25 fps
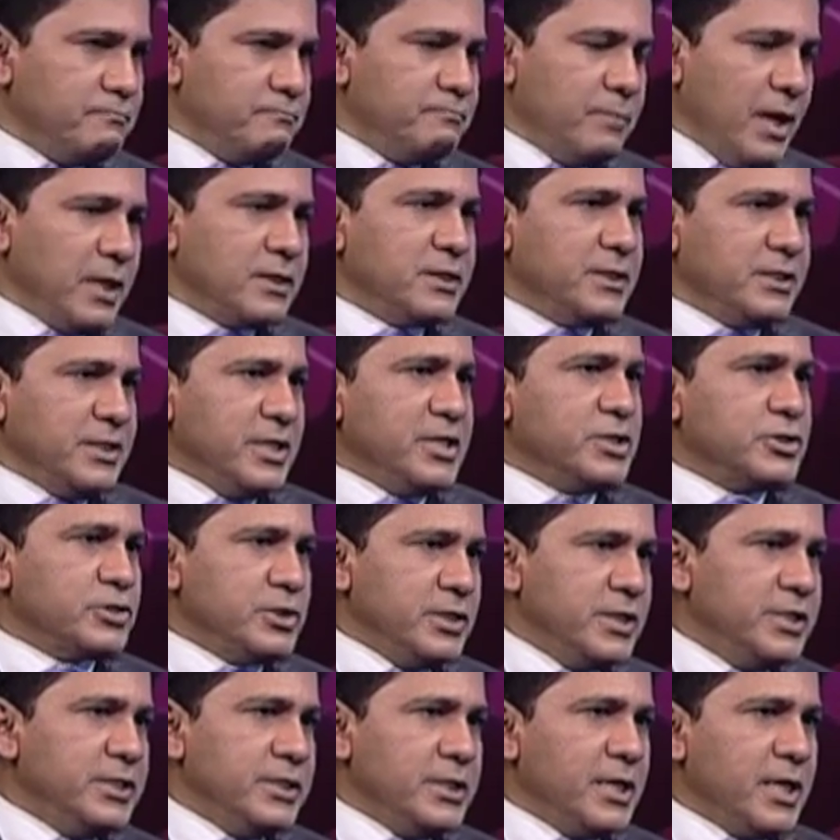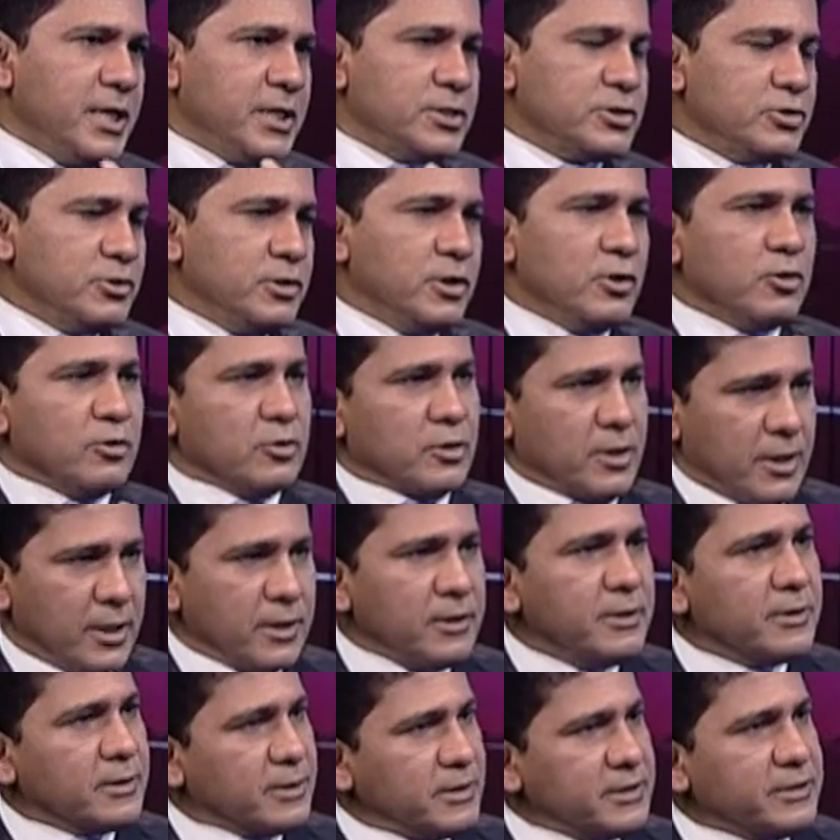Bangladesh, mm -hmm. India, mm -hmm. Sri Lanka,
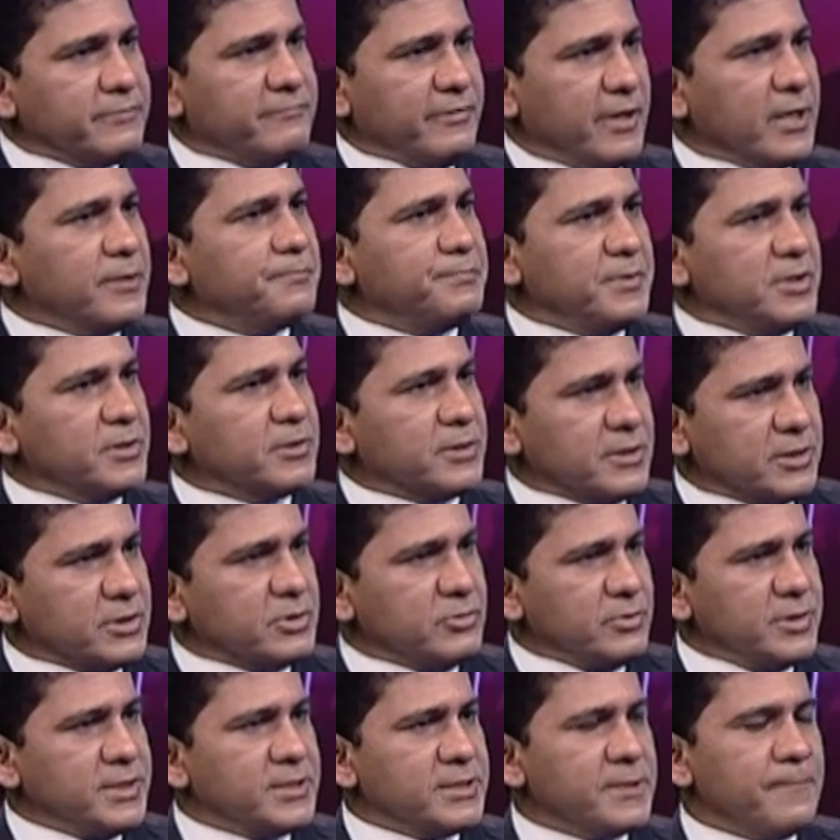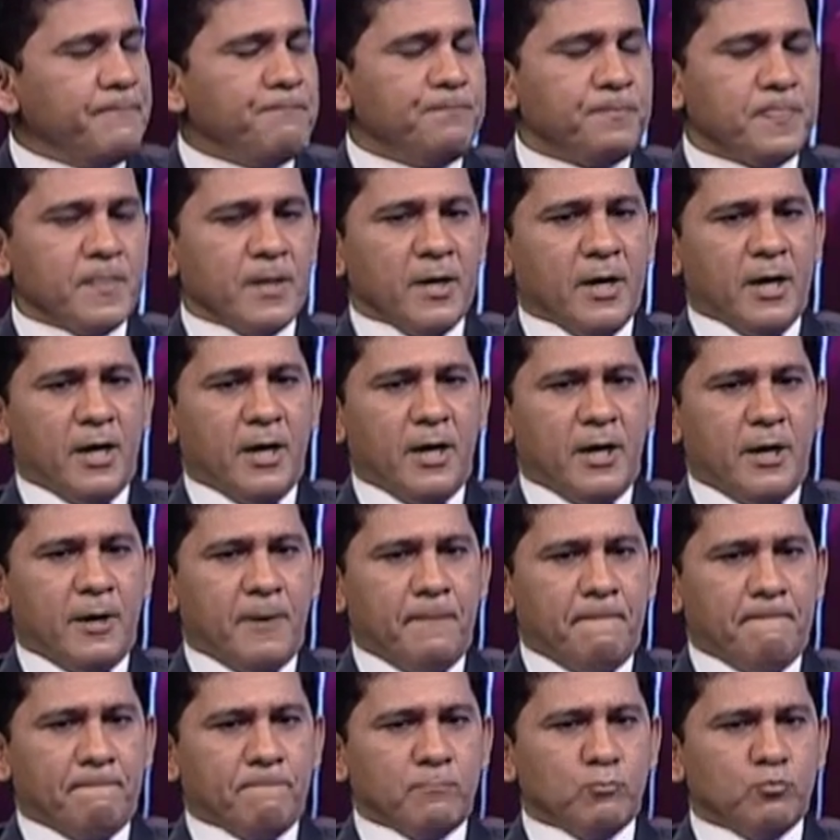mm-hmm. developing countries. Yes.
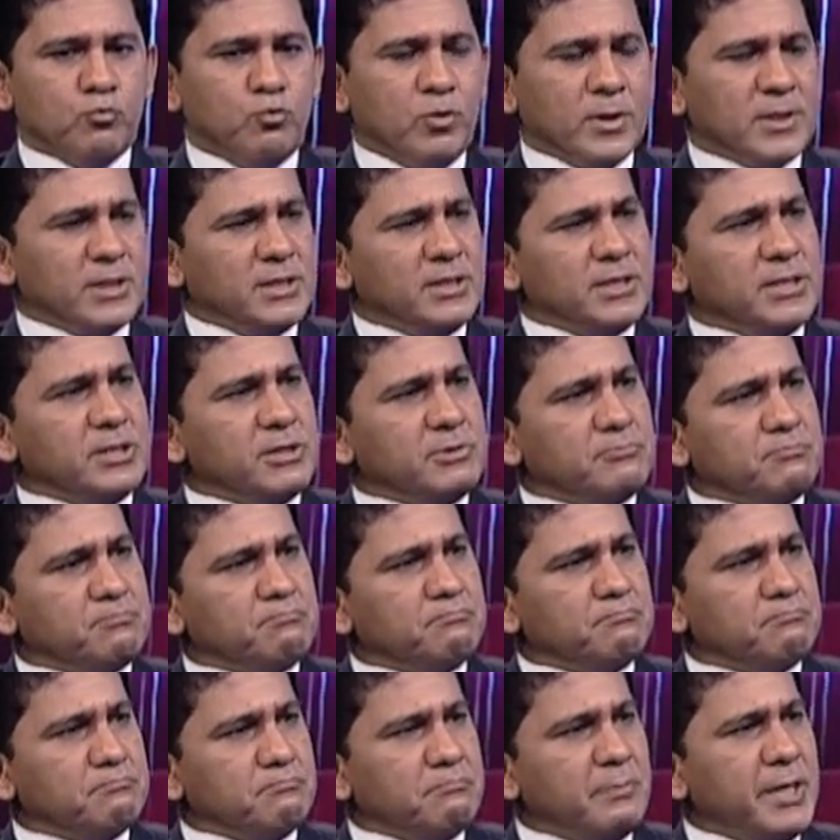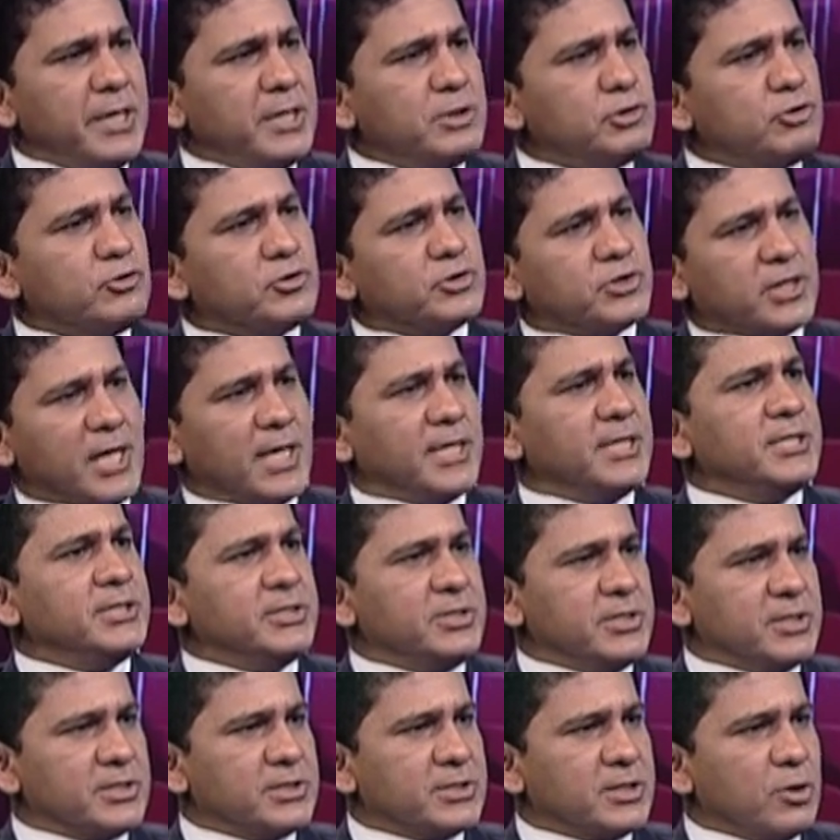Uh, what are the major
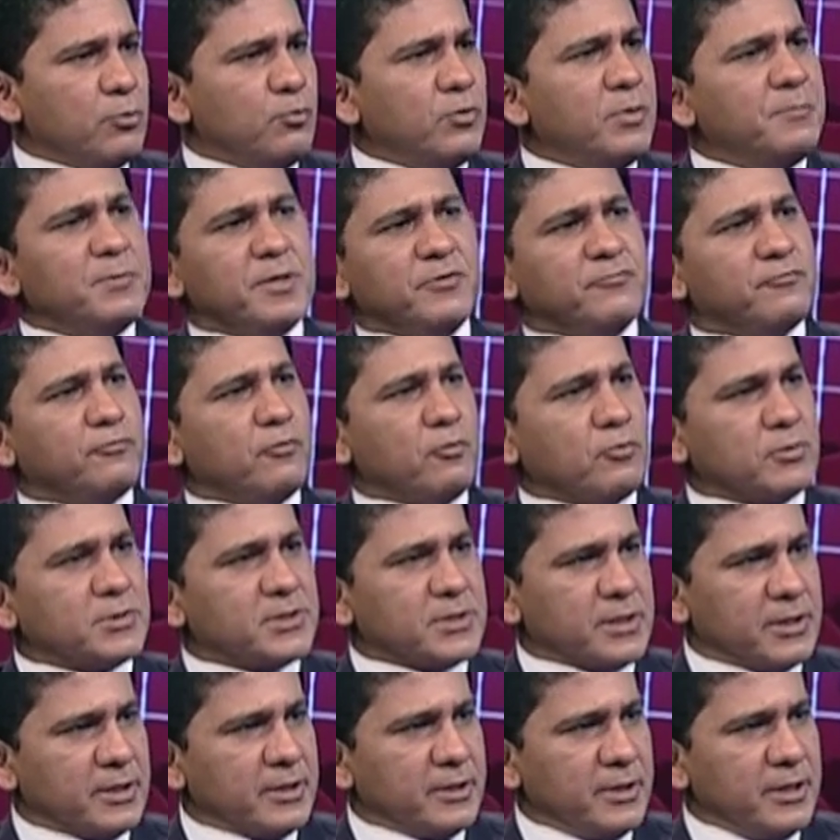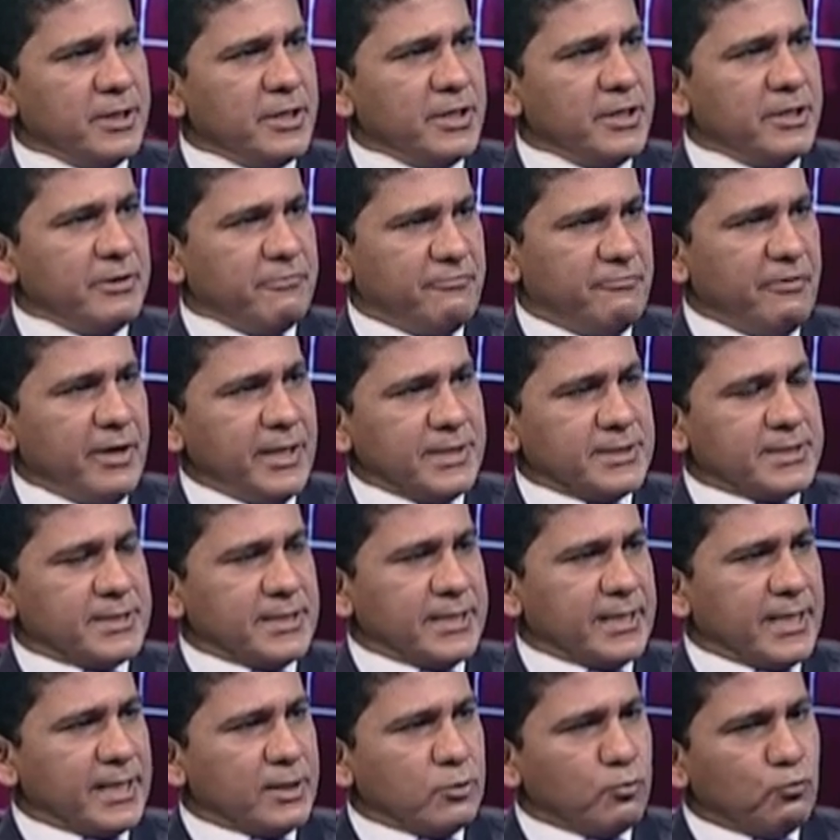challenges the women folks are
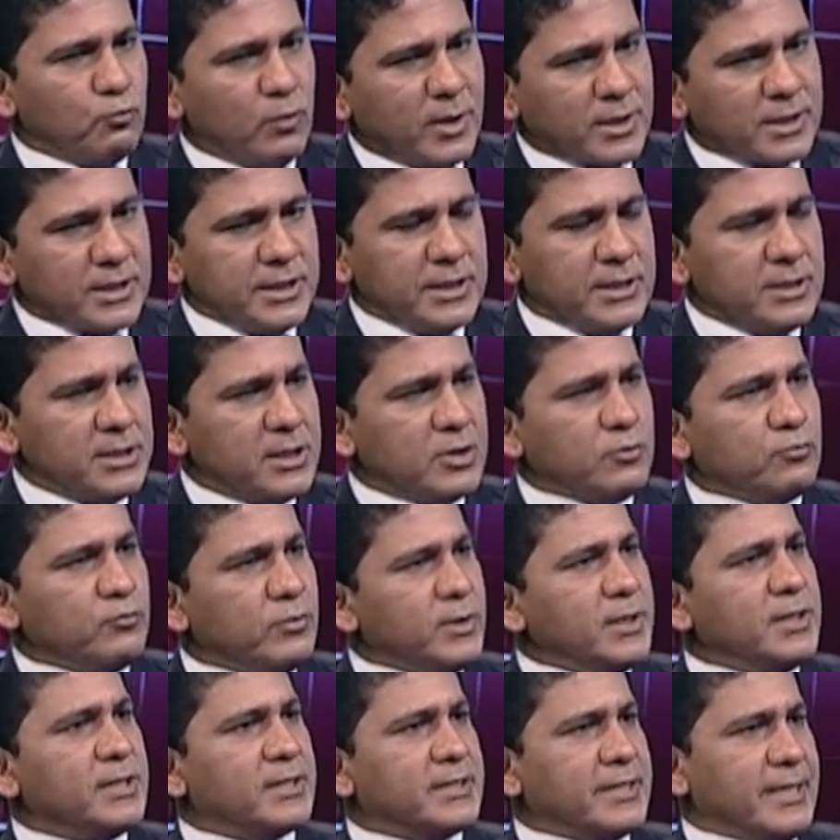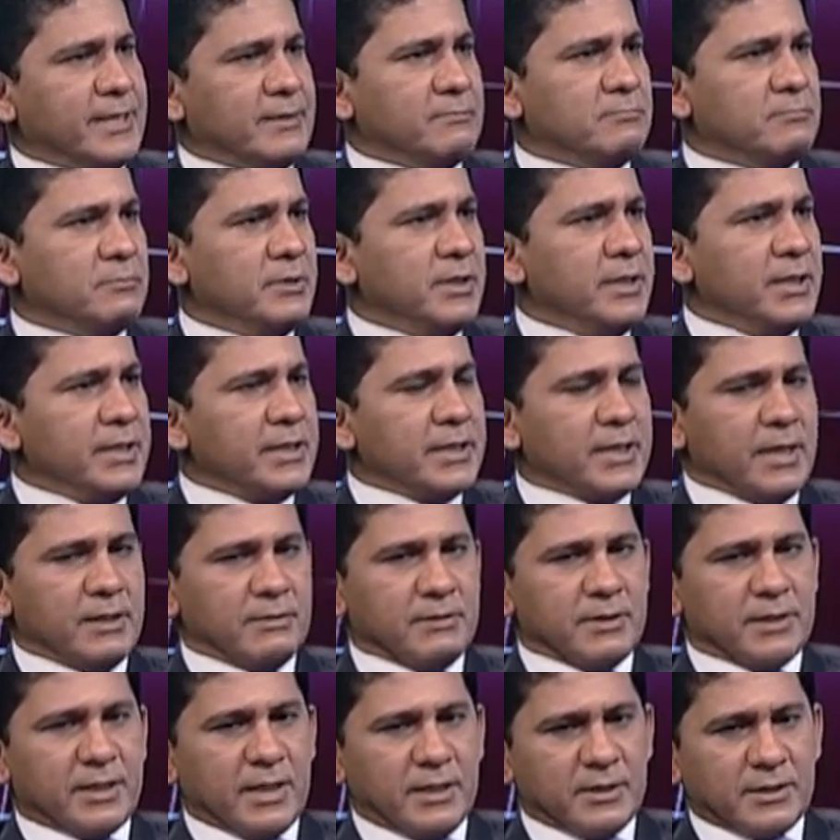facing and what inner wheel can, can,
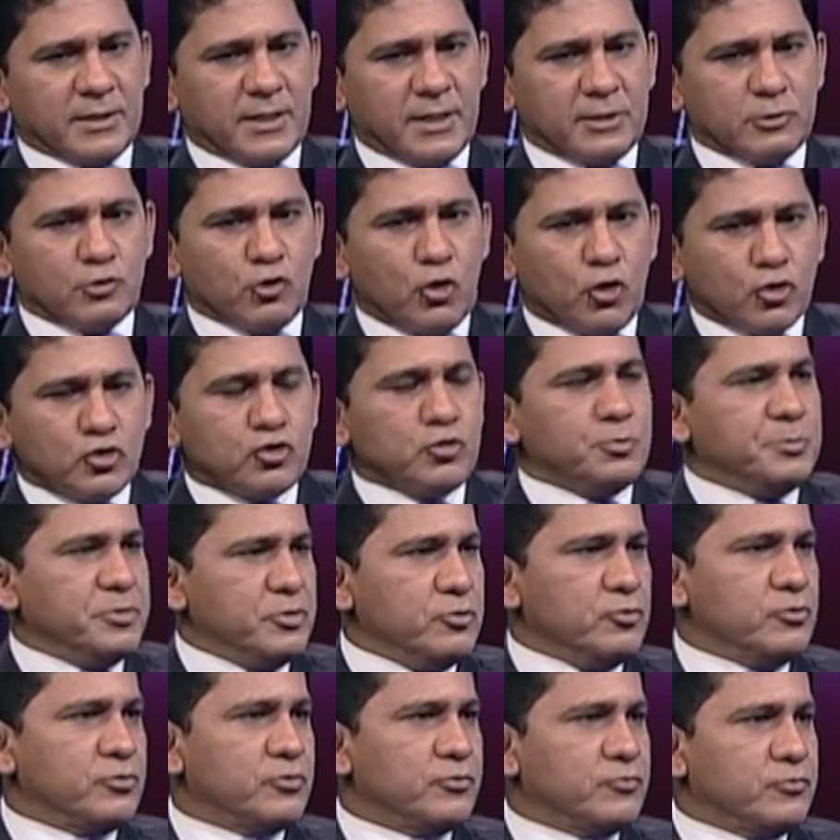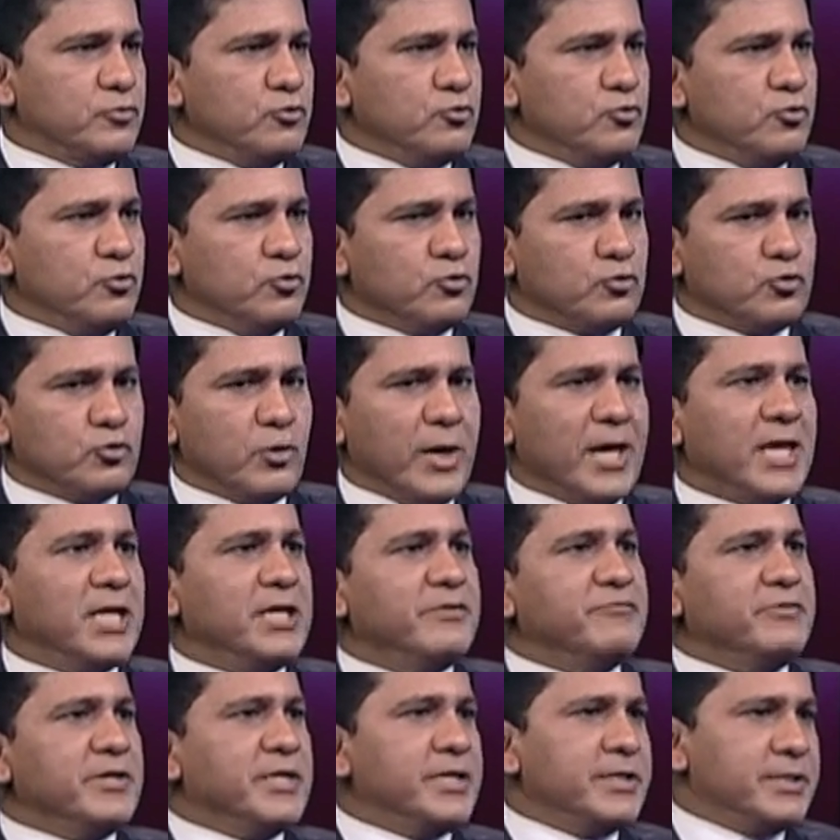can, can contribute to, to
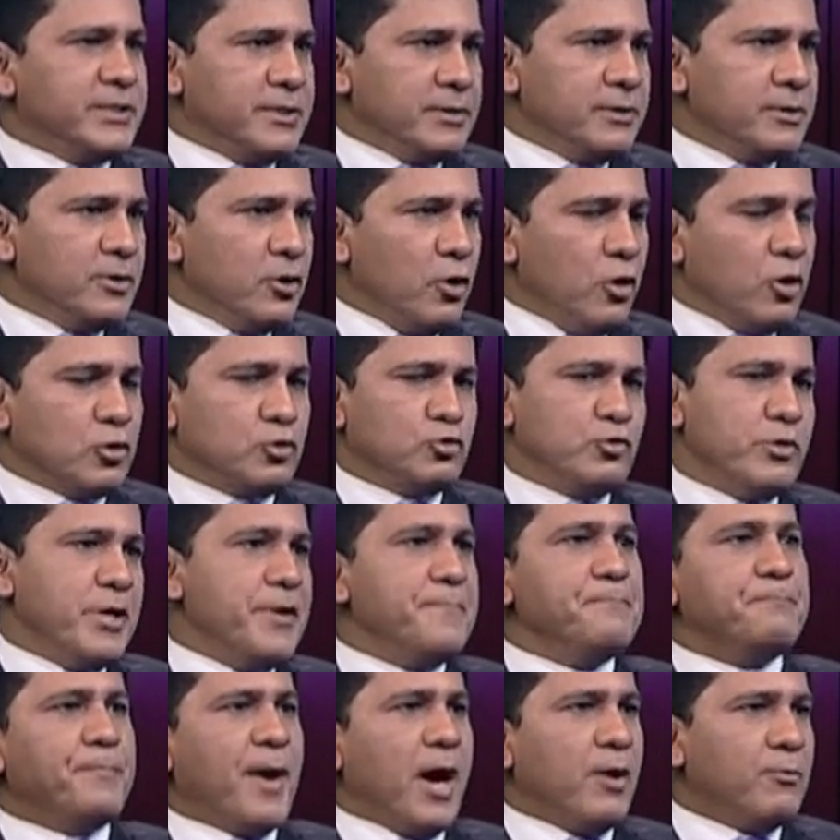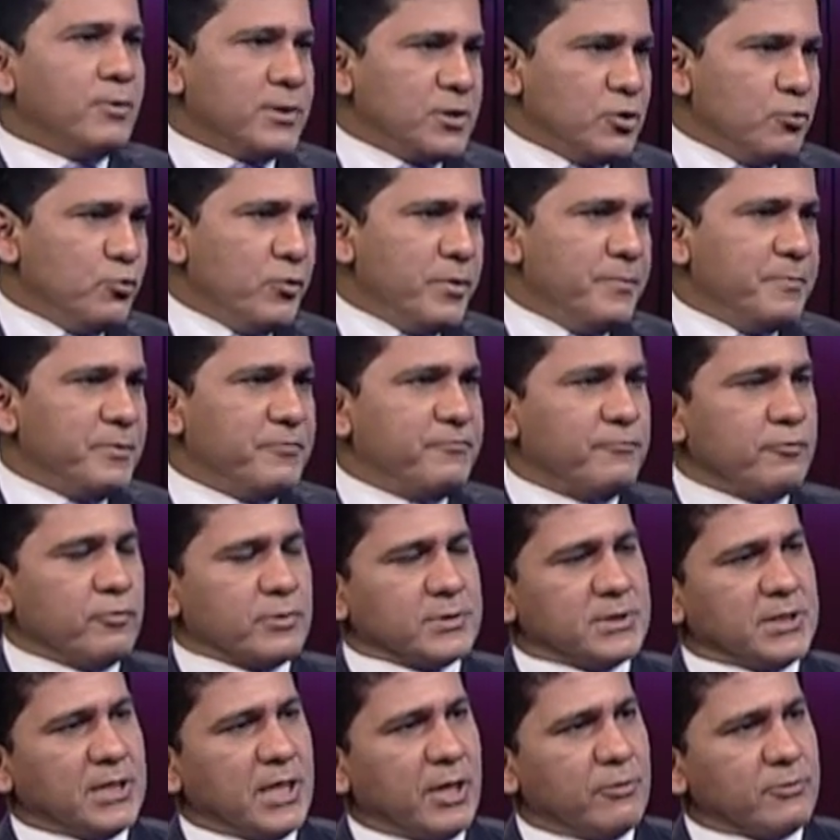elevate or to empower the yeah. women
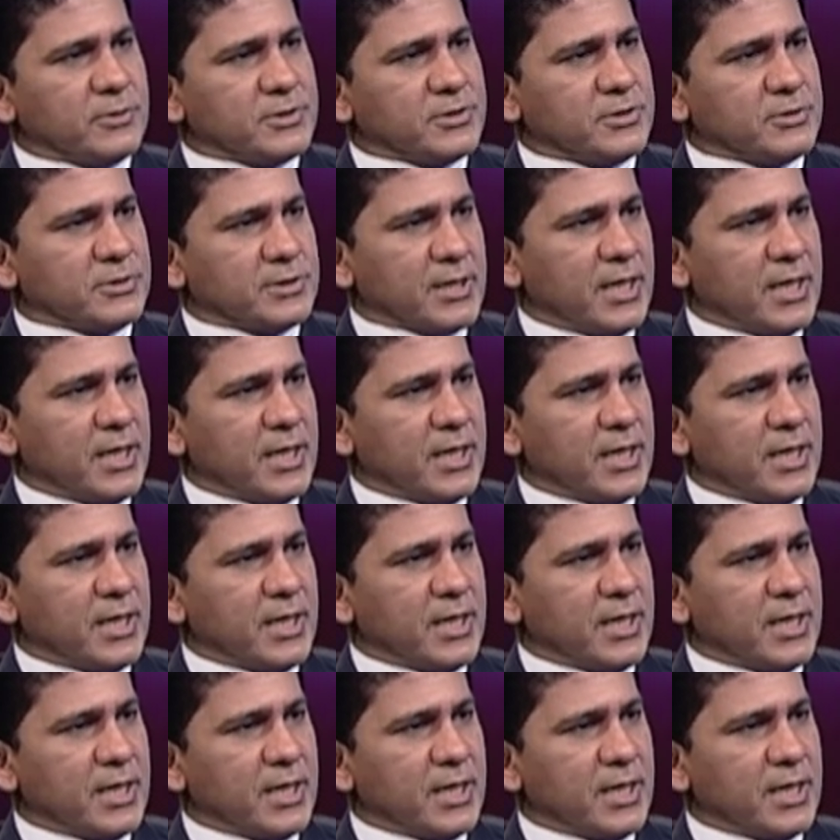folks in our yeah.